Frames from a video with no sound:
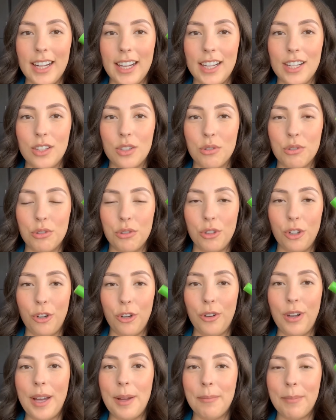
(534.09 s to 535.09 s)
and
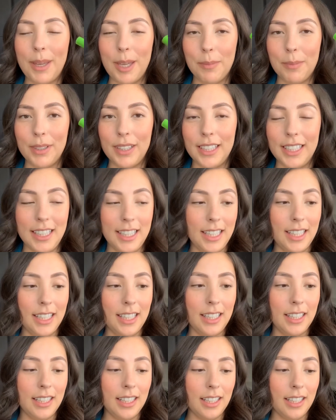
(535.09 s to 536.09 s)
true
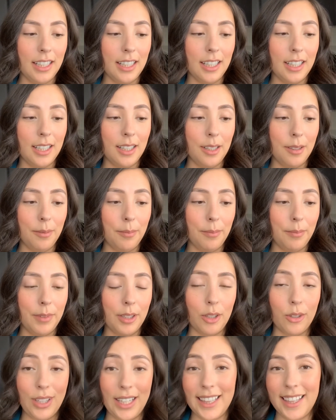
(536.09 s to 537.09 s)

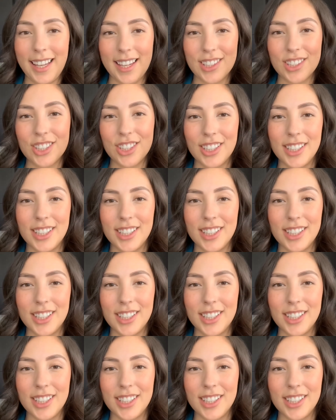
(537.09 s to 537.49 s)
Maybelline Great Lash.